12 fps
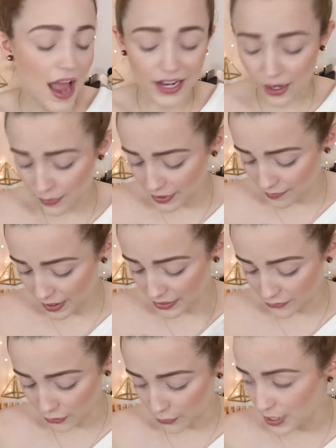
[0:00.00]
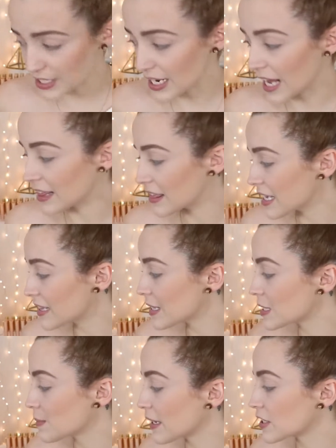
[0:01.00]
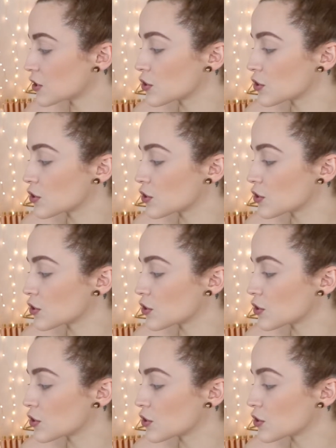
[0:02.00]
I got rid of mine for a reason. I think this might